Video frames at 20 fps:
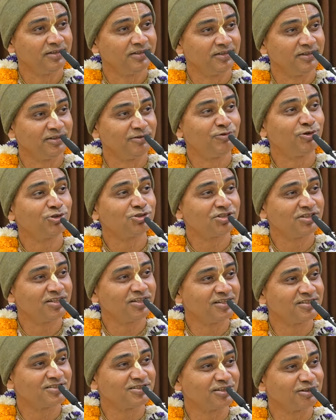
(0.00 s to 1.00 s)

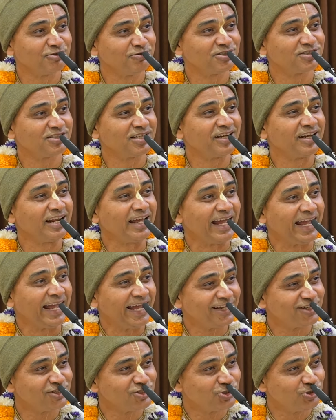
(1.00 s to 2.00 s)
devotional service can
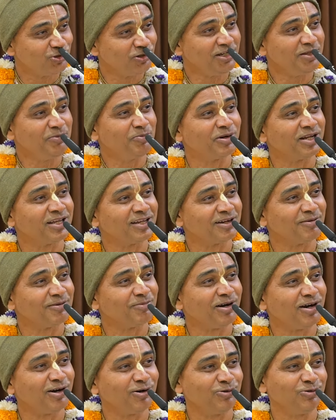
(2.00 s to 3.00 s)
actually bring
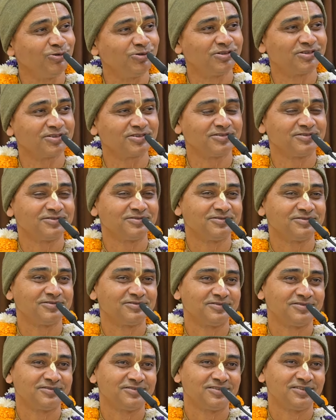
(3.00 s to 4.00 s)
about,
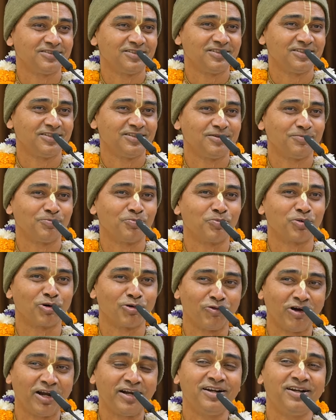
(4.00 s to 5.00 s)

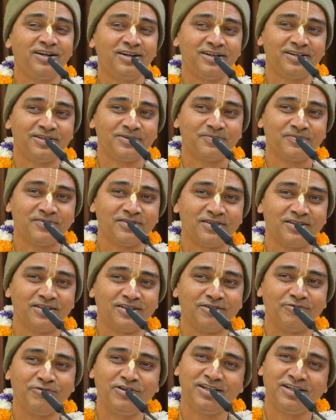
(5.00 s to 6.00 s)
provided we